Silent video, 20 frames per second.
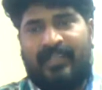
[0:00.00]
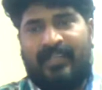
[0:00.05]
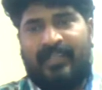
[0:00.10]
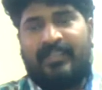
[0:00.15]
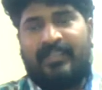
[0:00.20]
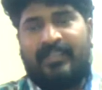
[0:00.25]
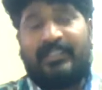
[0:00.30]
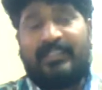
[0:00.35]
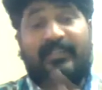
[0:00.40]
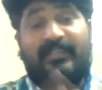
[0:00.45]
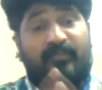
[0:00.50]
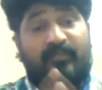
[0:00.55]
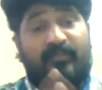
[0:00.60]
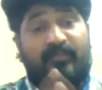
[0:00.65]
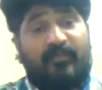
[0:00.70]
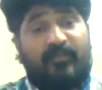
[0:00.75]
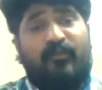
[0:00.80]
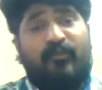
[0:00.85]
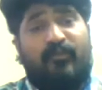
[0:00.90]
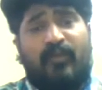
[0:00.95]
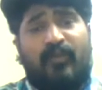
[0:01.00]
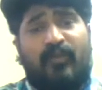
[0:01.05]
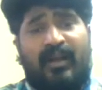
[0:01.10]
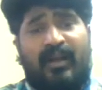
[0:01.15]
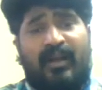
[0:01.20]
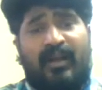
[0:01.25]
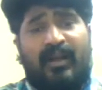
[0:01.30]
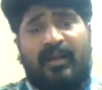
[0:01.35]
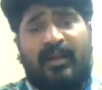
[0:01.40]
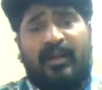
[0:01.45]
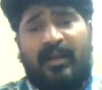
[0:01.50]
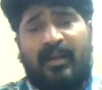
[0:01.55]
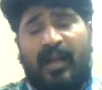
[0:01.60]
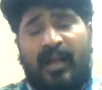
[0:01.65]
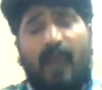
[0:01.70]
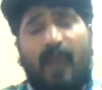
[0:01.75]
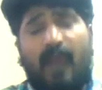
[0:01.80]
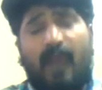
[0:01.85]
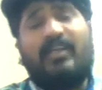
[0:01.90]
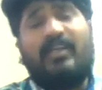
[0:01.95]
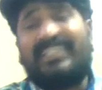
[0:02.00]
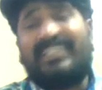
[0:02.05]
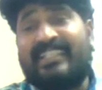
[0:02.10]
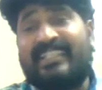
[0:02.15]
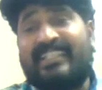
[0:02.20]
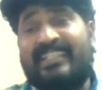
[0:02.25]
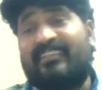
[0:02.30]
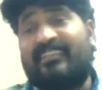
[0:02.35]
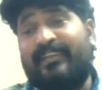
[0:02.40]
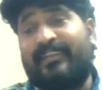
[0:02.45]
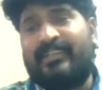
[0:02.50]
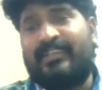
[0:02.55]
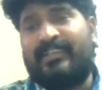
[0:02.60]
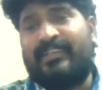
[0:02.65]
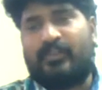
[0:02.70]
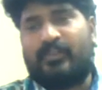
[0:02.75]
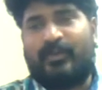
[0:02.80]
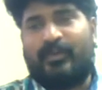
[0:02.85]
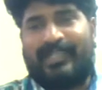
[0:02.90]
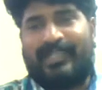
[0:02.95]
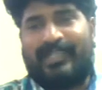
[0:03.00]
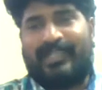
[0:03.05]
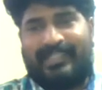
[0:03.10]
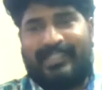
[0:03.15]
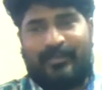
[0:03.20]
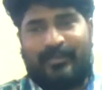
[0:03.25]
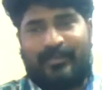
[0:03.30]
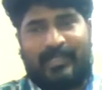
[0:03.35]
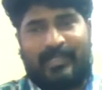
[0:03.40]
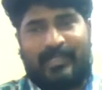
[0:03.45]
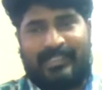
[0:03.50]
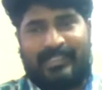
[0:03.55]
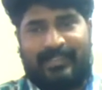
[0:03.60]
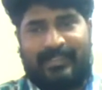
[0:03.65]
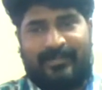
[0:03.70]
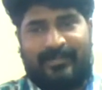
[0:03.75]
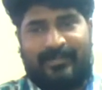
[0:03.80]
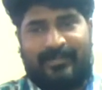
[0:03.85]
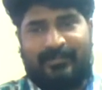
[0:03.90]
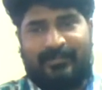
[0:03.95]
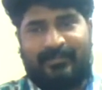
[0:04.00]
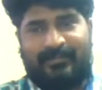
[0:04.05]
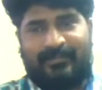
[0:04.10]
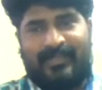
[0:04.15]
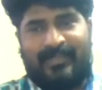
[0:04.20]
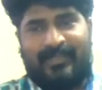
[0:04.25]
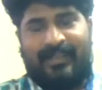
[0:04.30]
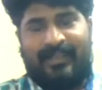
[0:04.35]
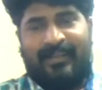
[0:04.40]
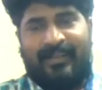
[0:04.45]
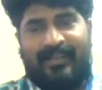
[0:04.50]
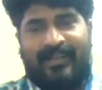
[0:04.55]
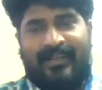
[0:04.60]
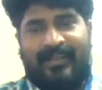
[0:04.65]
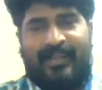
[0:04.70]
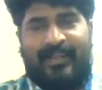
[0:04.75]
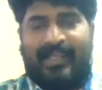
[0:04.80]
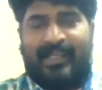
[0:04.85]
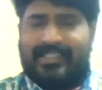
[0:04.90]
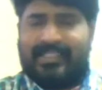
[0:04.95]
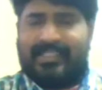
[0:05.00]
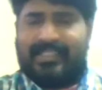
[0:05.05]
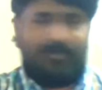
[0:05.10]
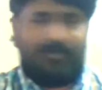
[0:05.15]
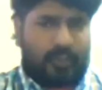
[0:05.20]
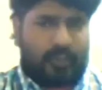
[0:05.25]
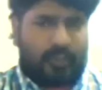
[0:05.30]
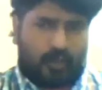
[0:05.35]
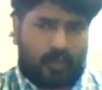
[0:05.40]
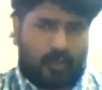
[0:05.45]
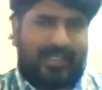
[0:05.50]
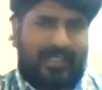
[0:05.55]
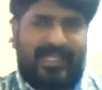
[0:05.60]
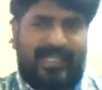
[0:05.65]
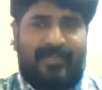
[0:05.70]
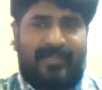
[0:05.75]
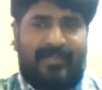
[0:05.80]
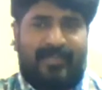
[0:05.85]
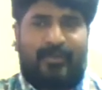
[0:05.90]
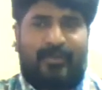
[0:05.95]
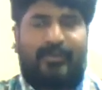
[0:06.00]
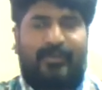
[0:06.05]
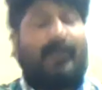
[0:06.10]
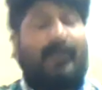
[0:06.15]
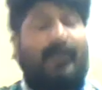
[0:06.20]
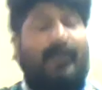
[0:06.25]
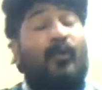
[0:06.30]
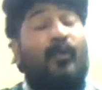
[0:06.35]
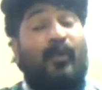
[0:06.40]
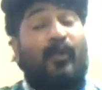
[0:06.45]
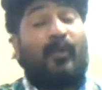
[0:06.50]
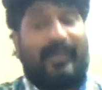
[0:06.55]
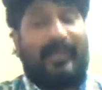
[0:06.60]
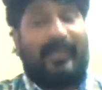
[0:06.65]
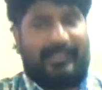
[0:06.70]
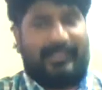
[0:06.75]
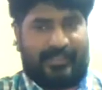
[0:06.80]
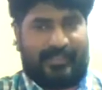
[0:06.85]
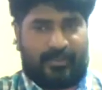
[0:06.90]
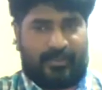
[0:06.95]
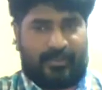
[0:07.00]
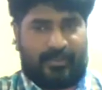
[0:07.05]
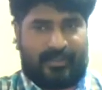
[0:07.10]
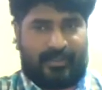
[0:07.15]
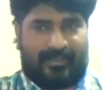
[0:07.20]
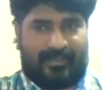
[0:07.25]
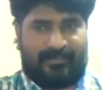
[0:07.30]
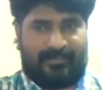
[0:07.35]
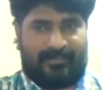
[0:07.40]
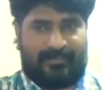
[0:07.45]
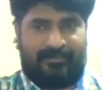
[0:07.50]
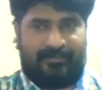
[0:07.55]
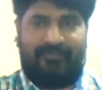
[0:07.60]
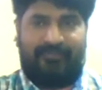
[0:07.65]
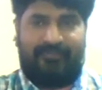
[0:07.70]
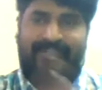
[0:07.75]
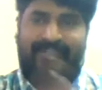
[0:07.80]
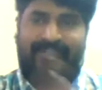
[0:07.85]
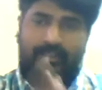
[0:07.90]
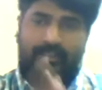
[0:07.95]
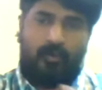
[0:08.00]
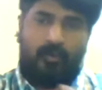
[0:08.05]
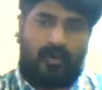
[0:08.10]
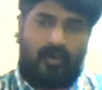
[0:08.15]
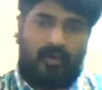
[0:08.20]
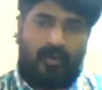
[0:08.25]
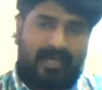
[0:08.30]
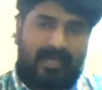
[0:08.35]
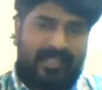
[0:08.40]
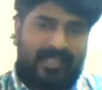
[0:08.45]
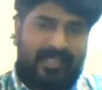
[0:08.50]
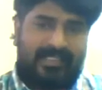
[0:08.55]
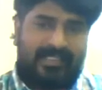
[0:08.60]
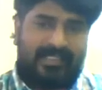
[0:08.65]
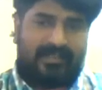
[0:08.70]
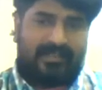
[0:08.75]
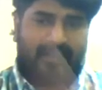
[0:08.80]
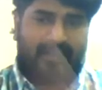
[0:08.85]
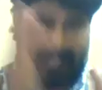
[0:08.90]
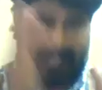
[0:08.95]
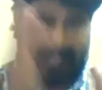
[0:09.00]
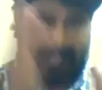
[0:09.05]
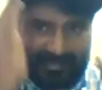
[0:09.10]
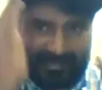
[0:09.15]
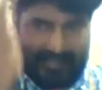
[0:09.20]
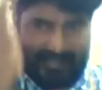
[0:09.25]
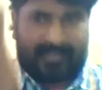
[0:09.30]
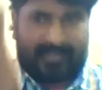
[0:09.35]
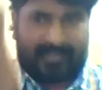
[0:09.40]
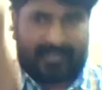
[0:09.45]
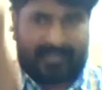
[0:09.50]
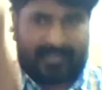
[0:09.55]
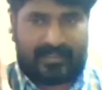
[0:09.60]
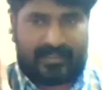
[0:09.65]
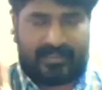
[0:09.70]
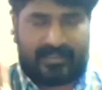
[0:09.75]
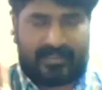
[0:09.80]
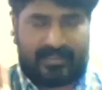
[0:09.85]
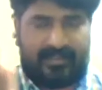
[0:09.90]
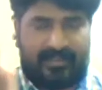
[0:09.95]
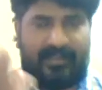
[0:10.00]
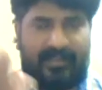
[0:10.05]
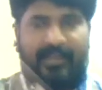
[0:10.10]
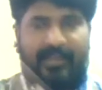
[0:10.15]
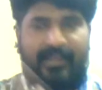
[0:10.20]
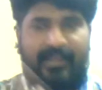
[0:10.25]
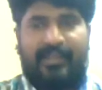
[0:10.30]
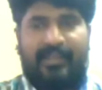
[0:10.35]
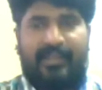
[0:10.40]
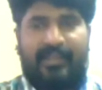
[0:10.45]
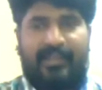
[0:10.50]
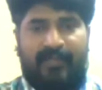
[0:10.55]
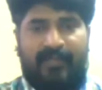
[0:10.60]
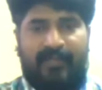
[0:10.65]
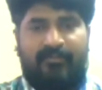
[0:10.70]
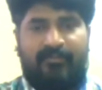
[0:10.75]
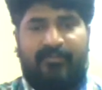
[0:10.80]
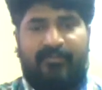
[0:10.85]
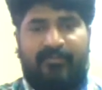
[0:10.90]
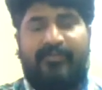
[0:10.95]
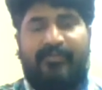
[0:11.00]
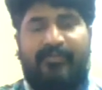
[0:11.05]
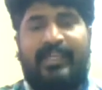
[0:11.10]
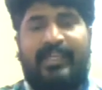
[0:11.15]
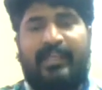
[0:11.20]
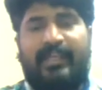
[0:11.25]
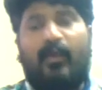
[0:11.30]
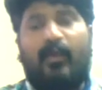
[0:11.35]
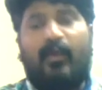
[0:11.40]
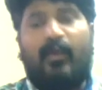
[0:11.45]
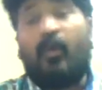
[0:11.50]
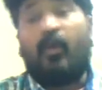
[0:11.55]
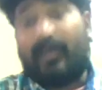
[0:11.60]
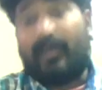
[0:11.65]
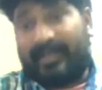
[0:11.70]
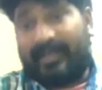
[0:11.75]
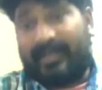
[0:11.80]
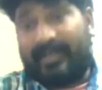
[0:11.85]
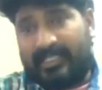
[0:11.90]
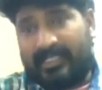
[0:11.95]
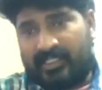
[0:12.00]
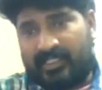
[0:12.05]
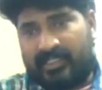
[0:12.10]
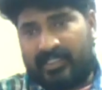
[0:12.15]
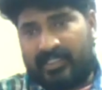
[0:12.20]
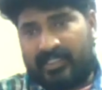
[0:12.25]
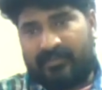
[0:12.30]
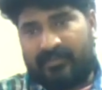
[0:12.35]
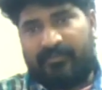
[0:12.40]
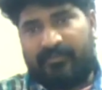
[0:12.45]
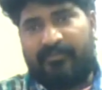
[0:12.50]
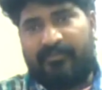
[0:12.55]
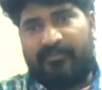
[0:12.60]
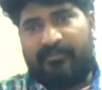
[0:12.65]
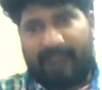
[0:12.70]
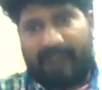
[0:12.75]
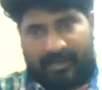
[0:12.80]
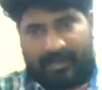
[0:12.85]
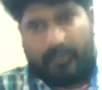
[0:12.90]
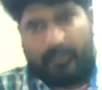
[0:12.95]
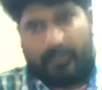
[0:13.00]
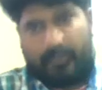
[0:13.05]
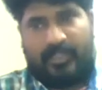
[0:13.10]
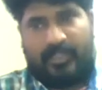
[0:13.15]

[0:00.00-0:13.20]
So how does it relates to creative writing? As I was talking about the organization, when you organize the ideas in a very organized fashion,